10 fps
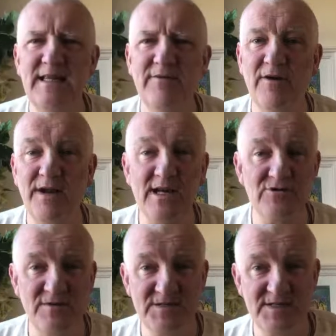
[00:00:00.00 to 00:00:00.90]
the
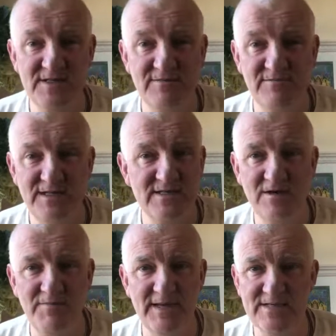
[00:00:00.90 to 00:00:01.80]
Varnashram system is
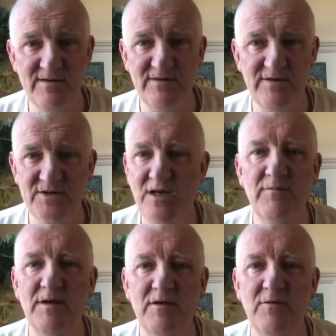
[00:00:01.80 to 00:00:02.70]
not based on
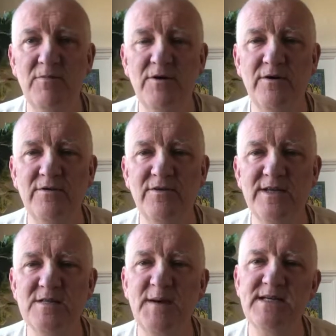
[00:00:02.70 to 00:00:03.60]
janma or birth,
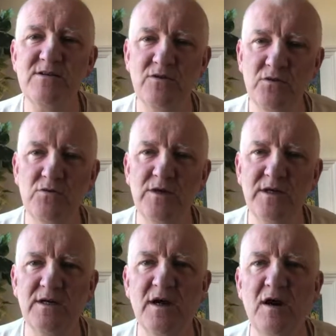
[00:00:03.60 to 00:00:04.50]
it's based on guna
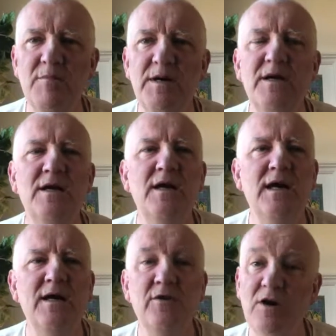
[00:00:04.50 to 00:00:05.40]
and karma.
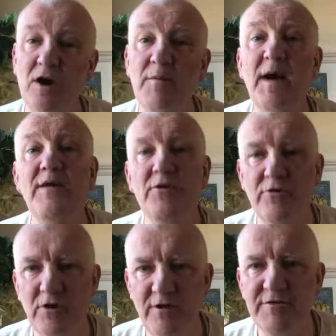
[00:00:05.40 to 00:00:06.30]
your karma and your
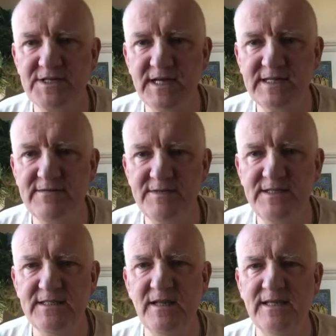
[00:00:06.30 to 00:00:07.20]
current
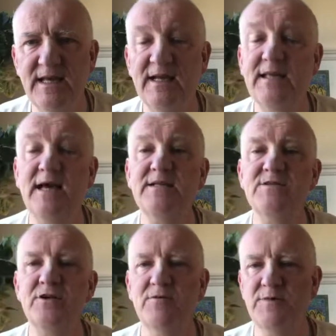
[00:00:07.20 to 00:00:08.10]
activities like that. That
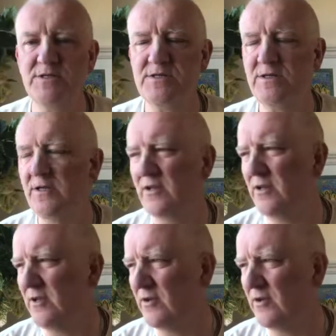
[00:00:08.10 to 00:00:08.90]
determines your